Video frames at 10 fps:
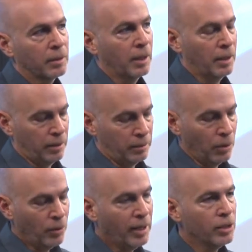
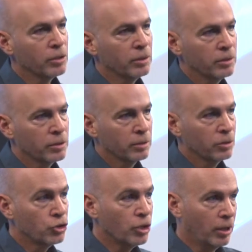occasions,
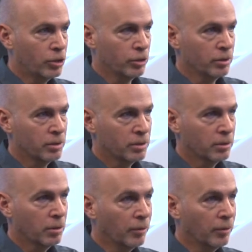junctions